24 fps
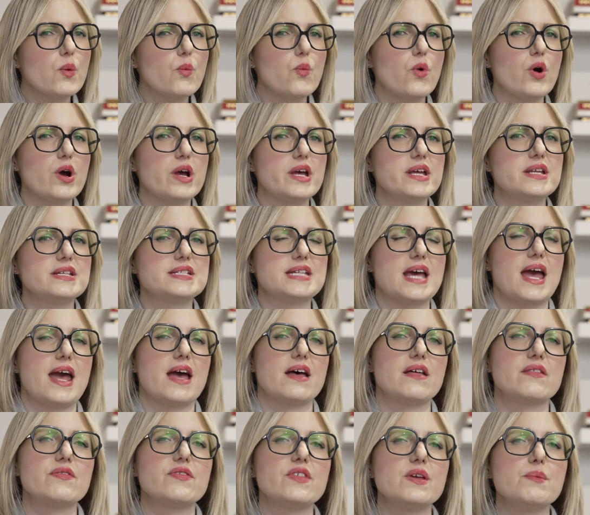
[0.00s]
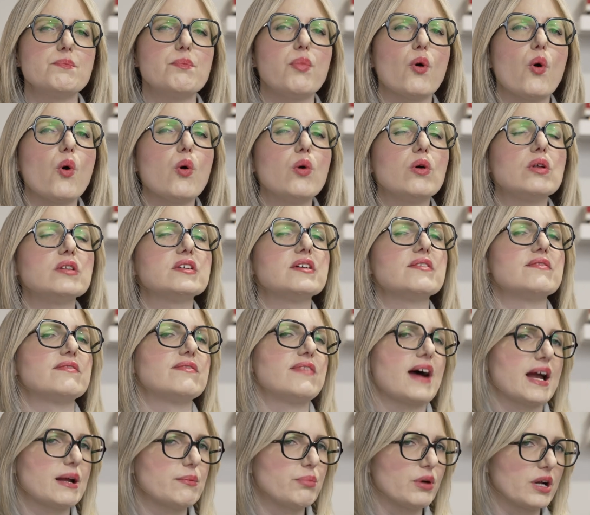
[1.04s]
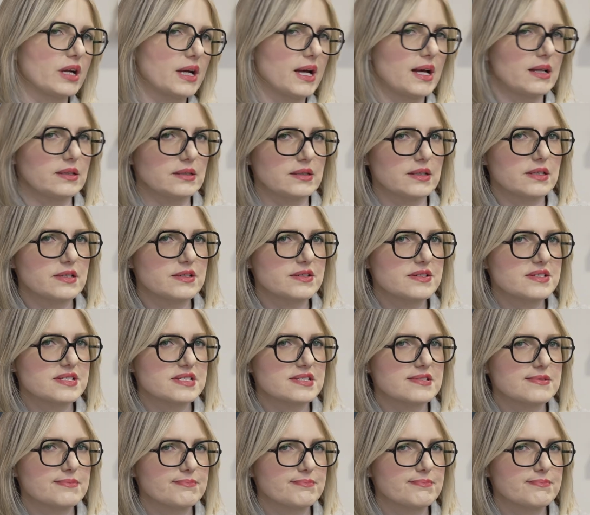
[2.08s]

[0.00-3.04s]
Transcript: wood and the bold, vibrant colors.